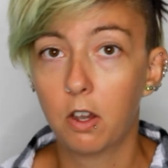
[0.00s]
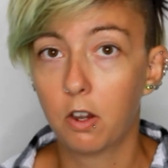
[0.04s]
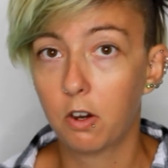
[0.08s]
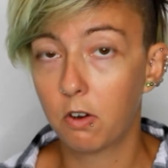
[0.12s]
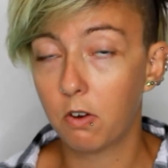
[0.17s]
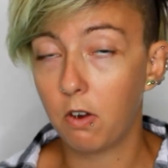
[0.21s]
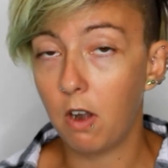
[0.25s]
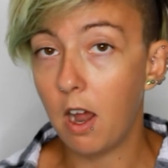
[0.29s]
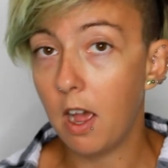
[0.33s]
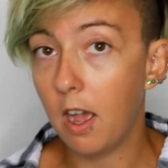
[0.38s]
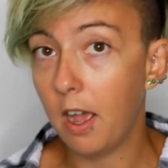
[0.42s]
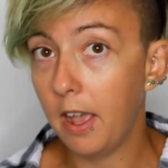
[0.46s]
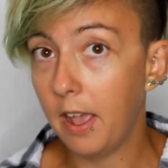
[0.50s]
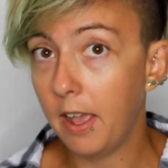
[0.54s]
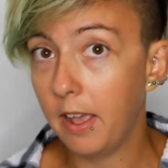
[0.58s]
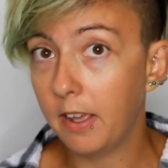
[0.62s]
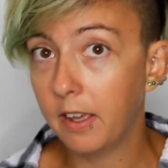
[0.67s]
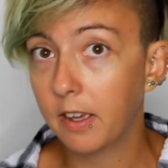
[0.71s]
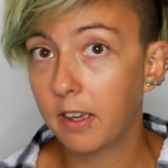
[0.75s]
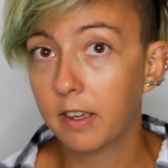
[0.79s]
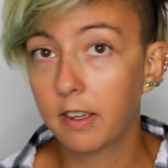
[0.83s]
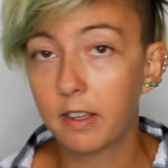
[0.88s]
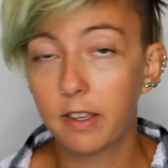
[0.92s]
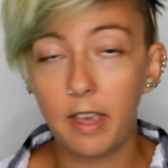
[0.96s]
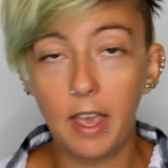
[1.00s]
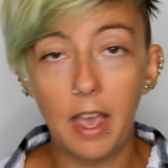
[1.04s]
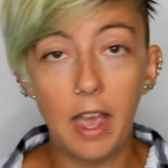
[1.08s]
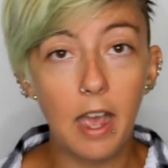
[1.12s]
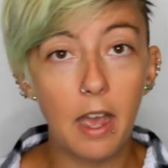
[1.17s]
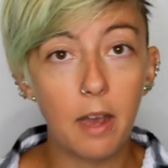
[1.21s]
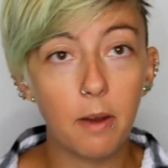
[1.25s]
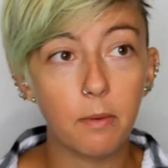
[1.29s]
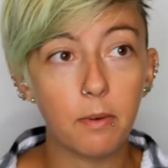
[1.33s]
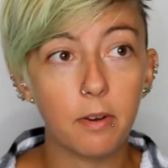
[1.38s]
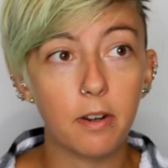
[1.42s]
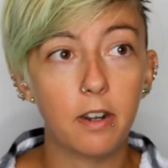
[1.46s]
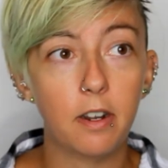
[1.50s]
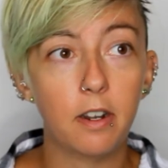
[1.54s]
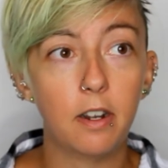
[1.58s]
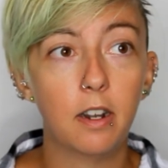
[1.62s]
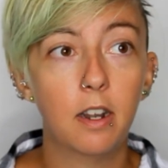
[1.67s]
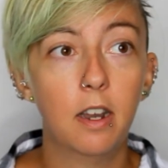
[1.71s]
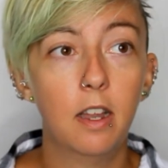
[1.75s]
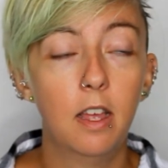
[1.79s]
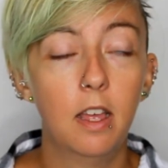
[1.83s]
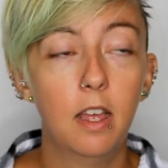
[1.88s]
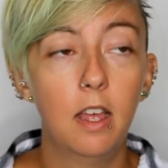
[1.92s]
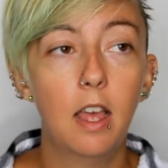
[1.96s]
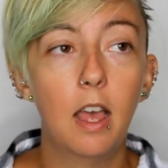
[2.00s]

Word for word: cry, cower,